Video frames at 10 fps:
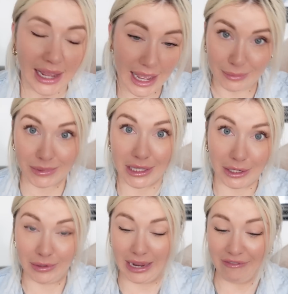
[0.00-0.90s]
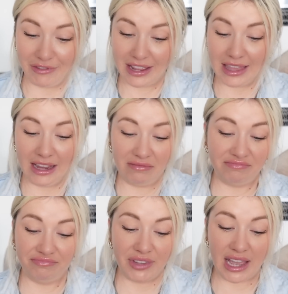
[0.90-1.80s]
absolutely everything,
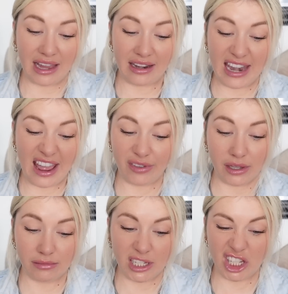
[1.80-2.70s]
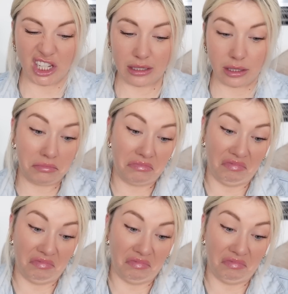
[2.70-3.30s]
and never dishes.